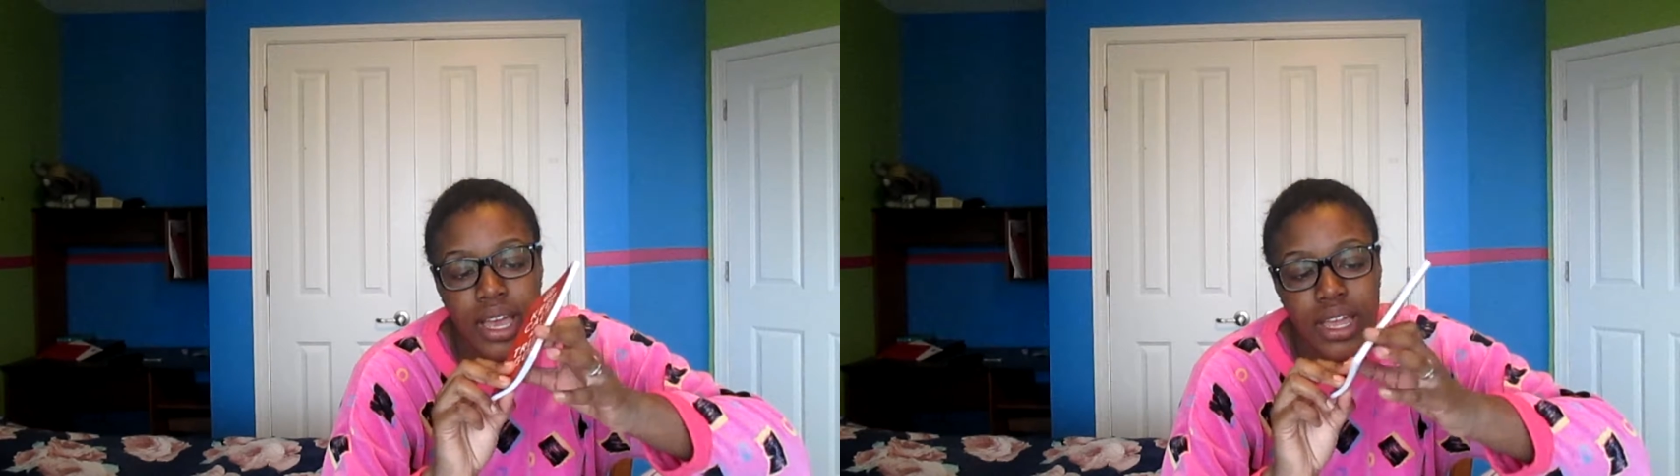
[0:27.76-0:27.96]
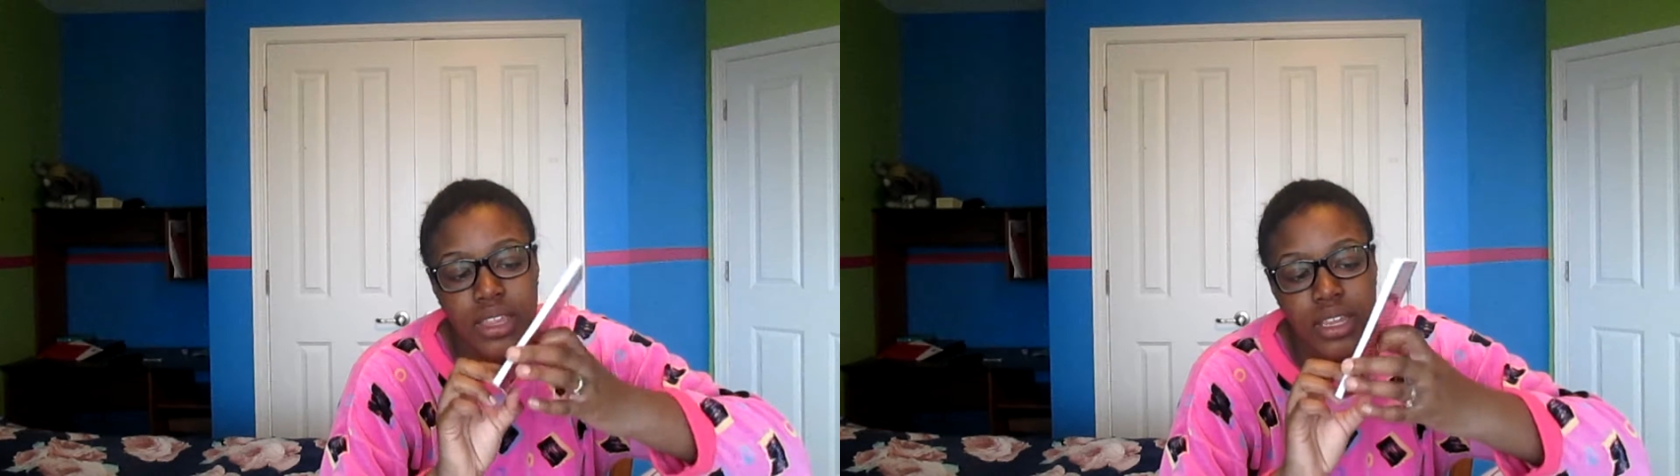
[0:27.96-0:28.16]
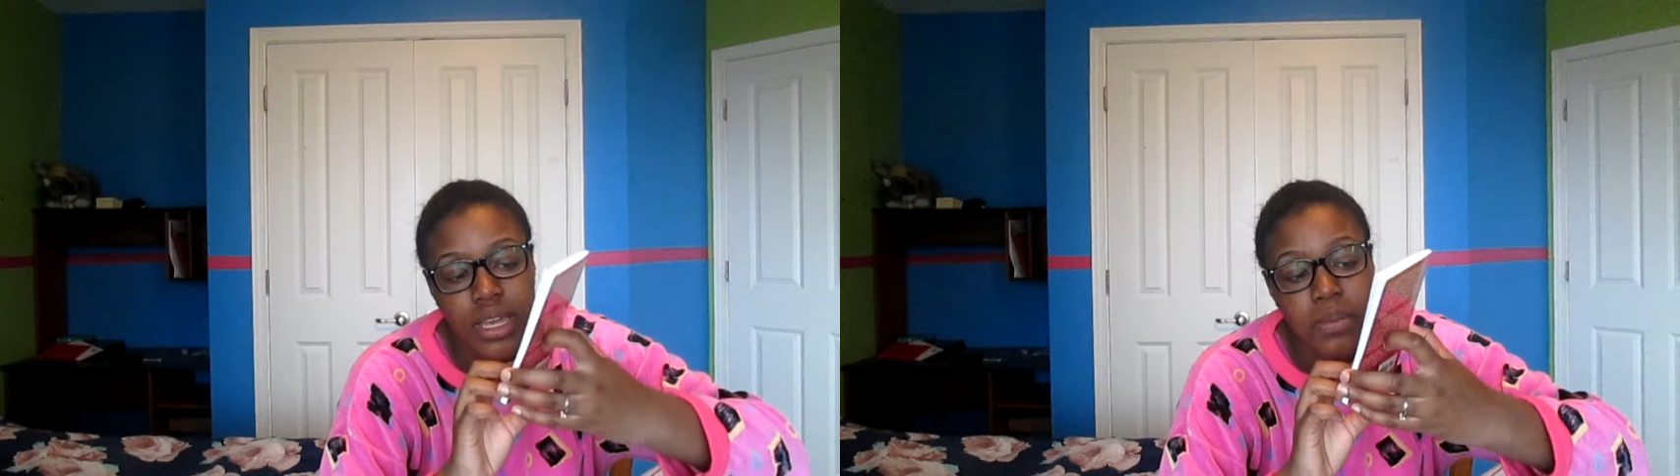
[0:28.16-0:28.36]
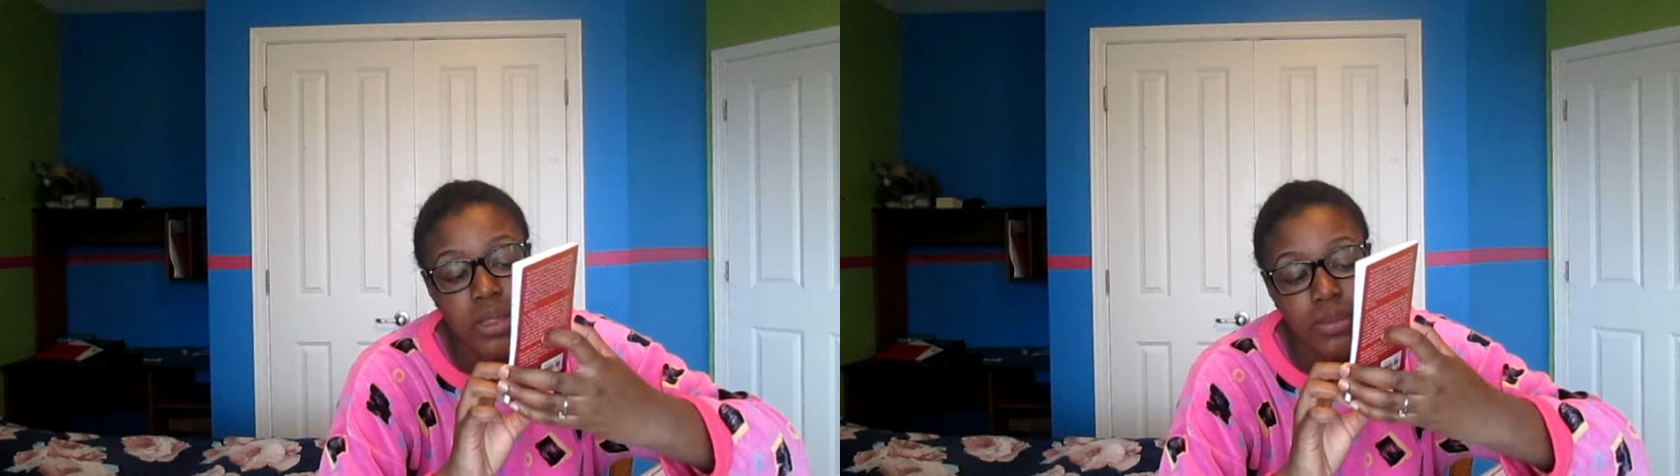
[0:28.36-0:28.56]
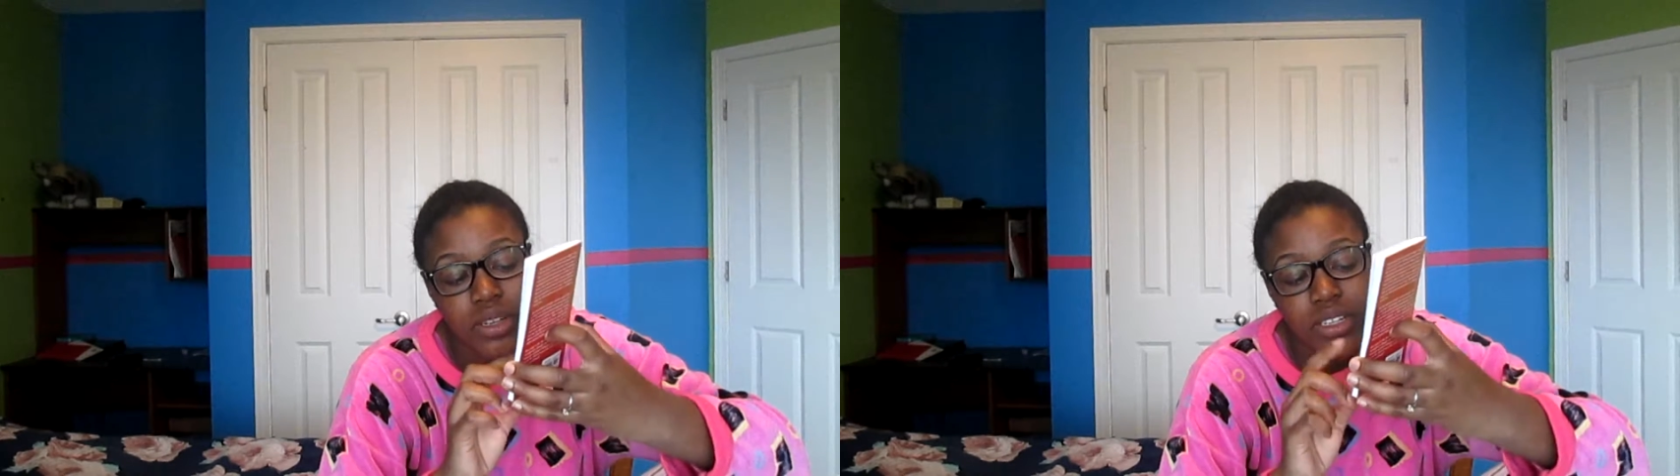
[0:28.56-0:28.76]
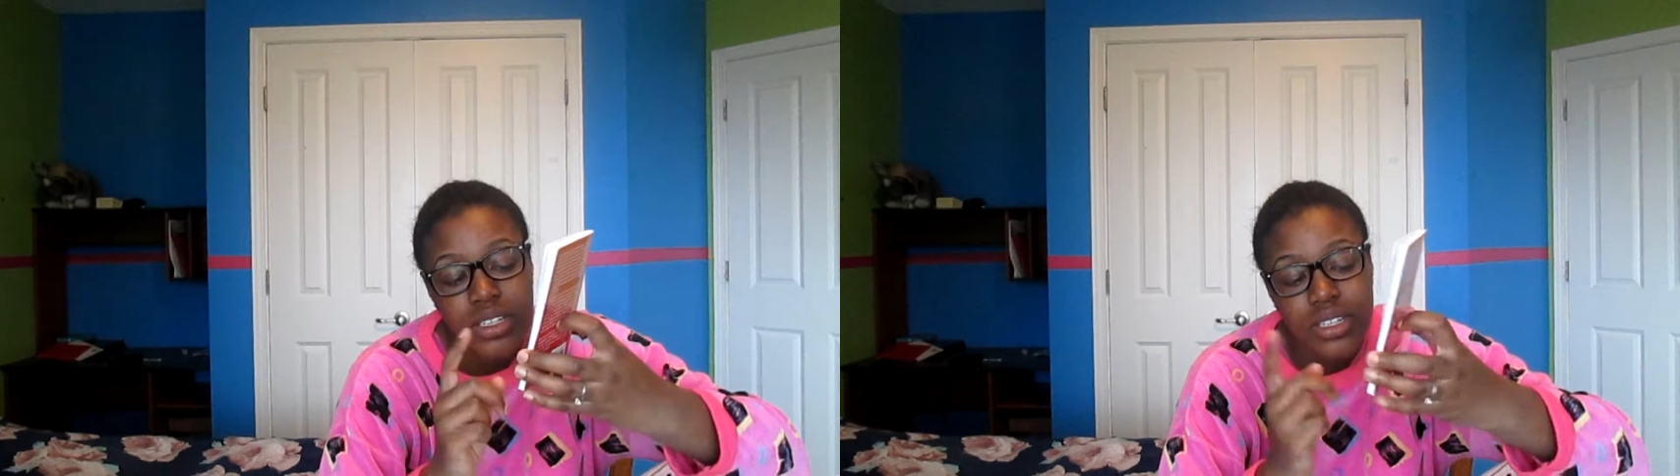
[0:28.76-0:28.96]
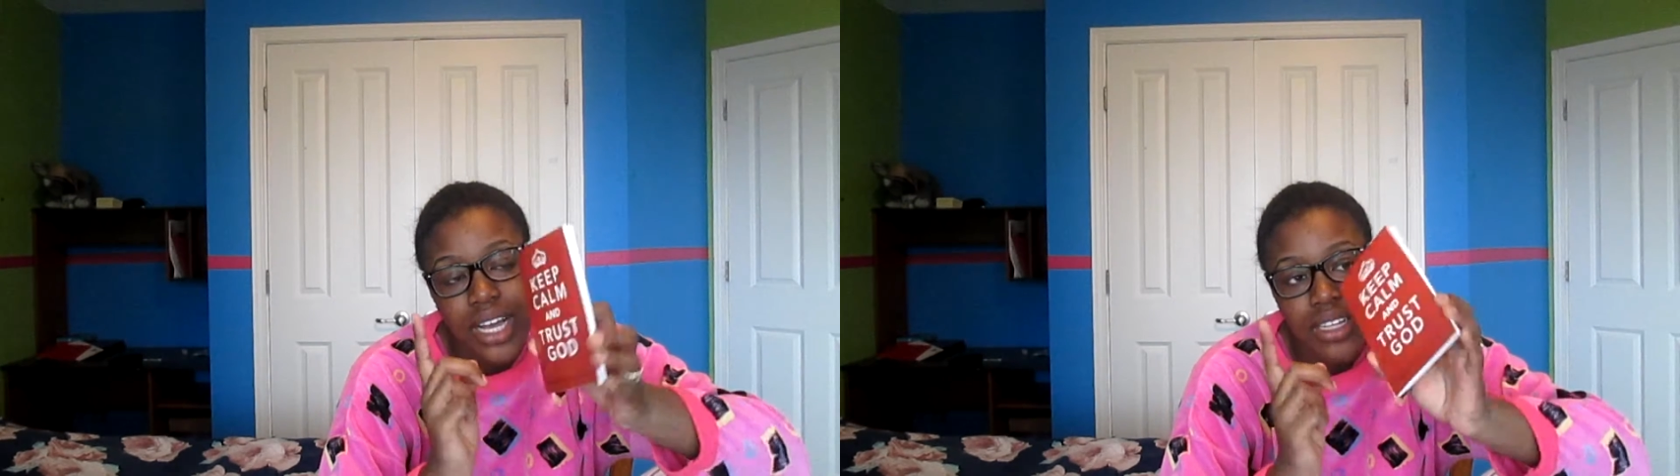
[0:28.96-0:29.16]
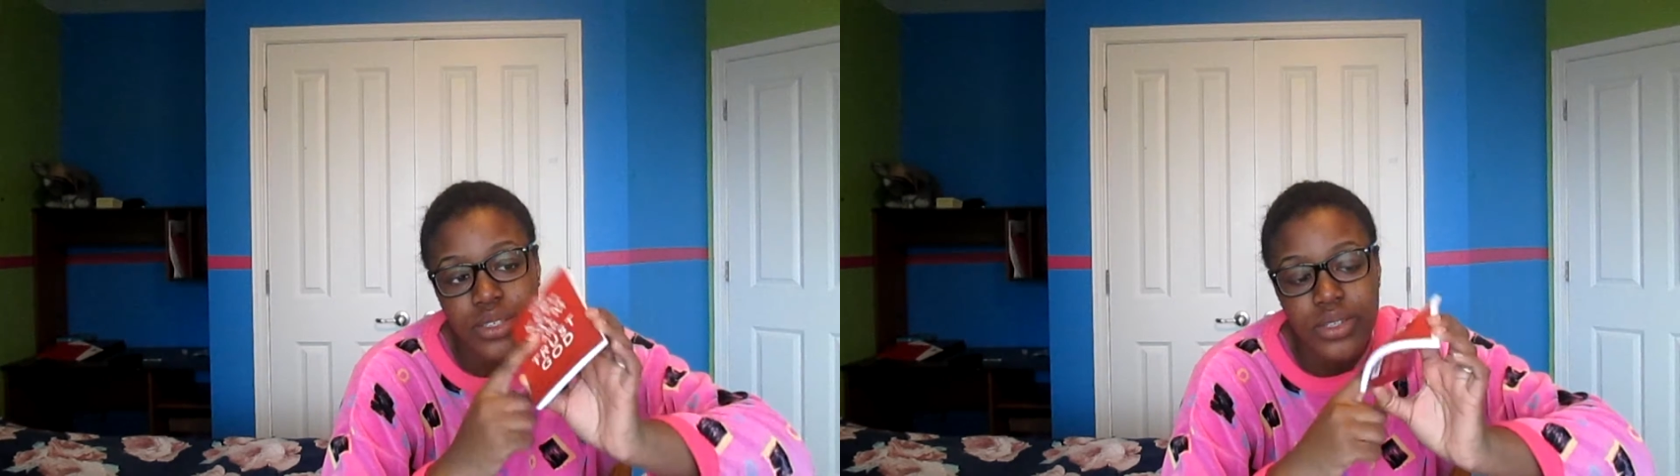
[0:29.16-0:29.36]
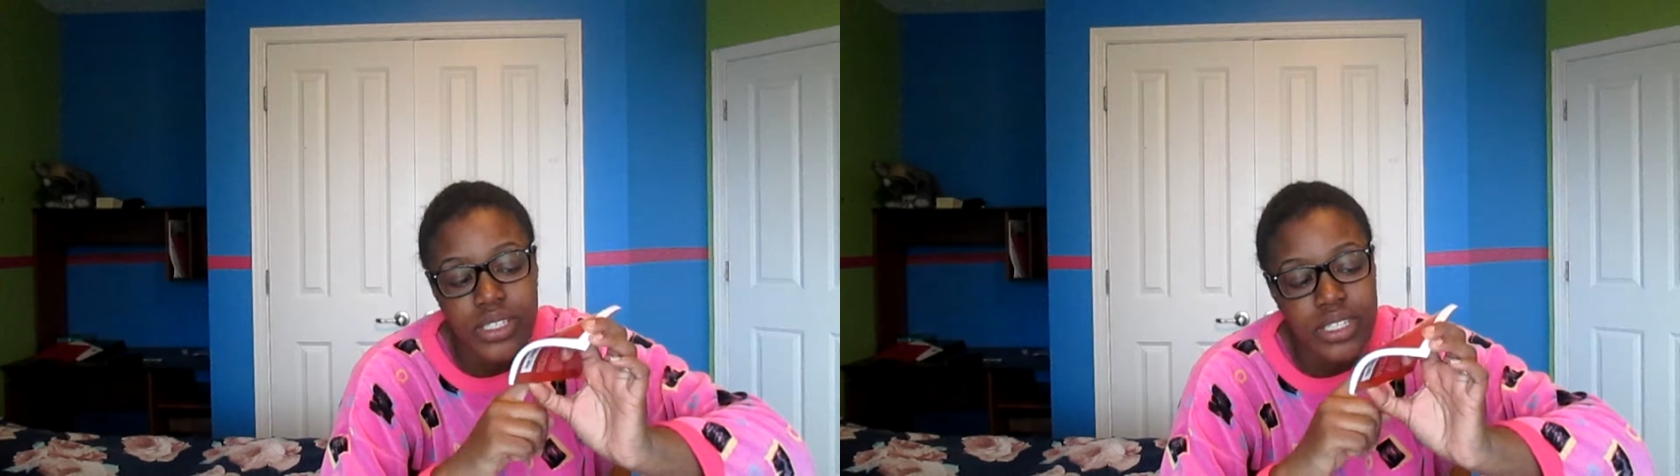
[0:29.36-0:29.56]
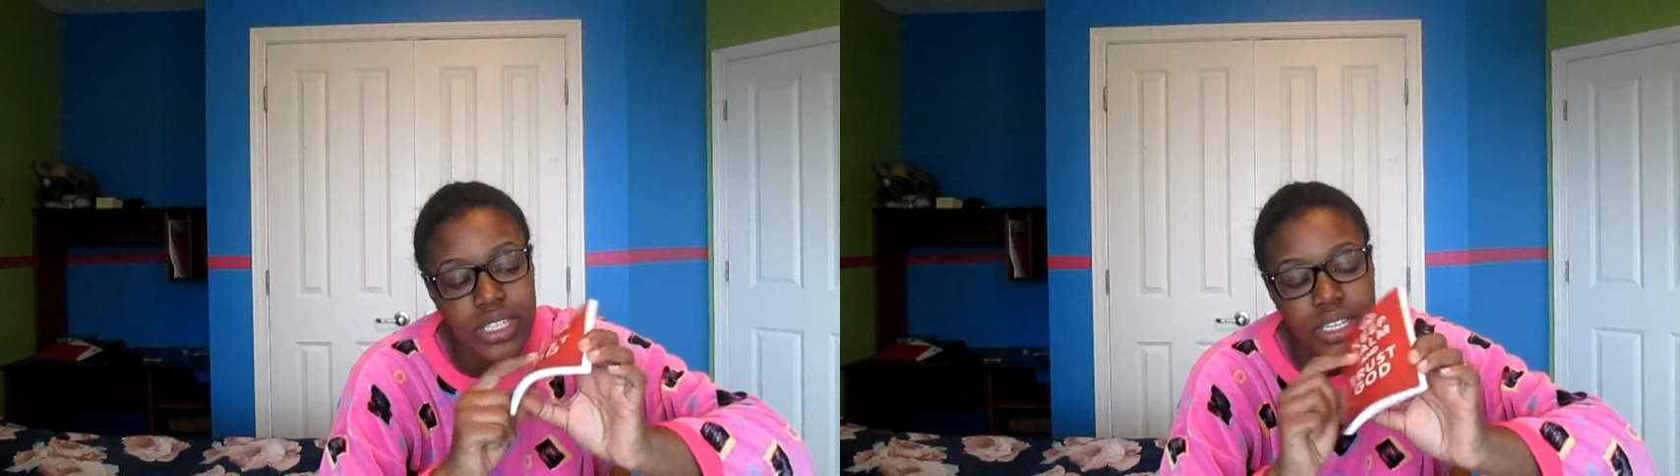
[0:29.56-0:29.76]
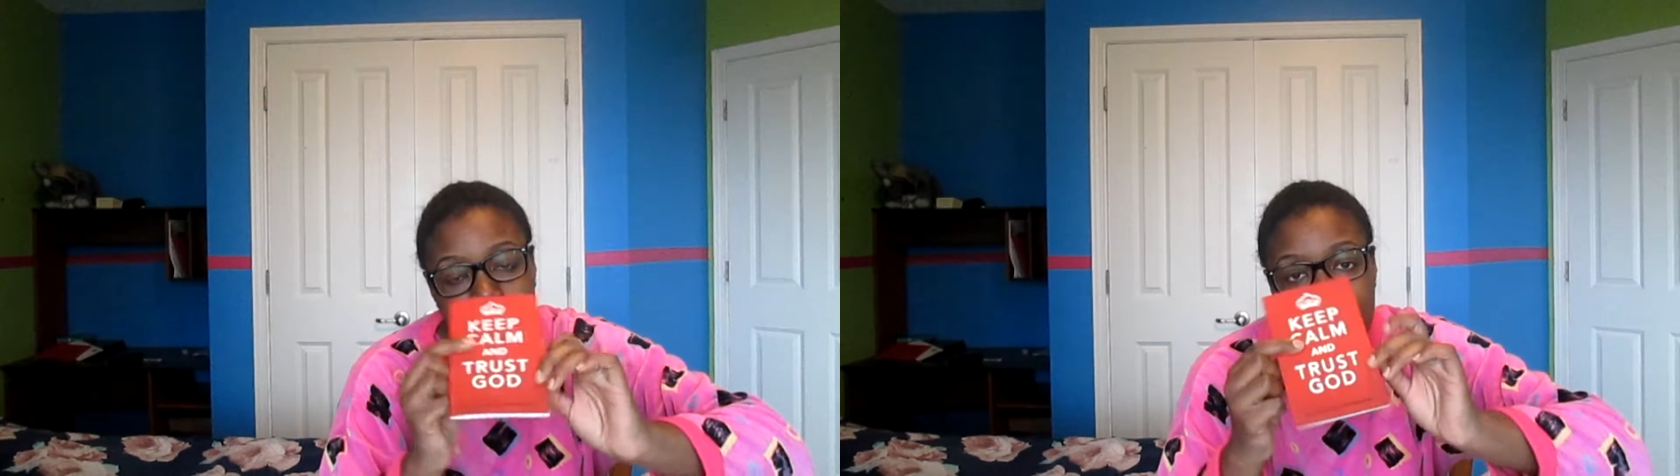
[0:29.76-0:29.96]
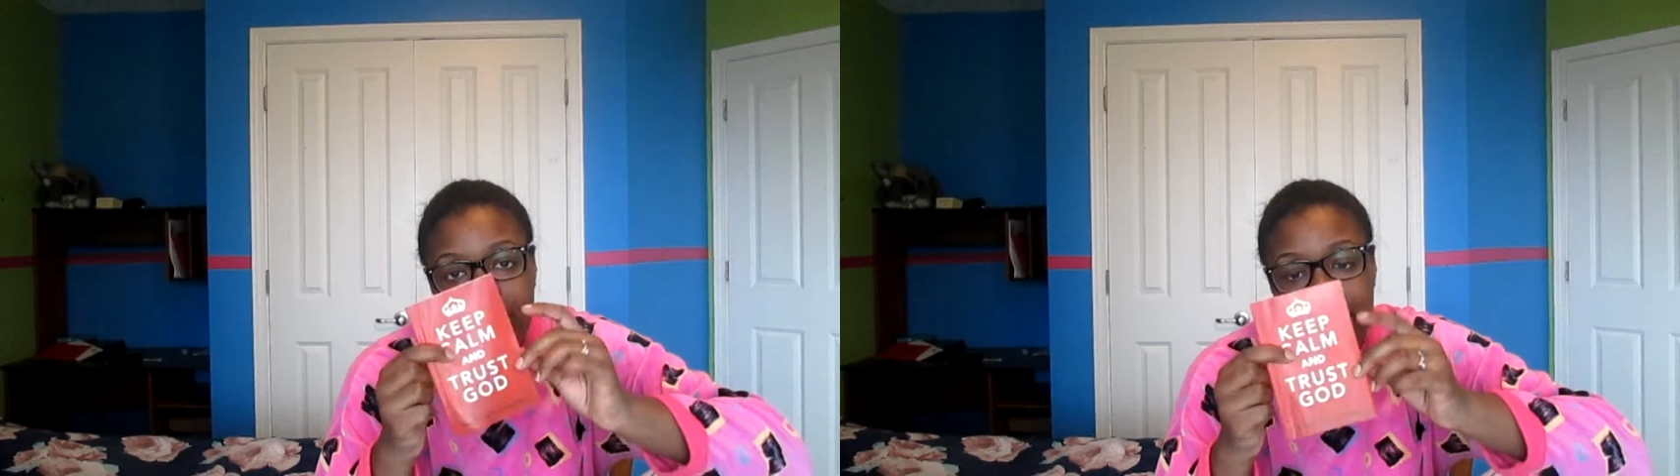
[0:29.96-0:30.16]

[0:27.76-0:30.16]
and the name of the book, as you can see,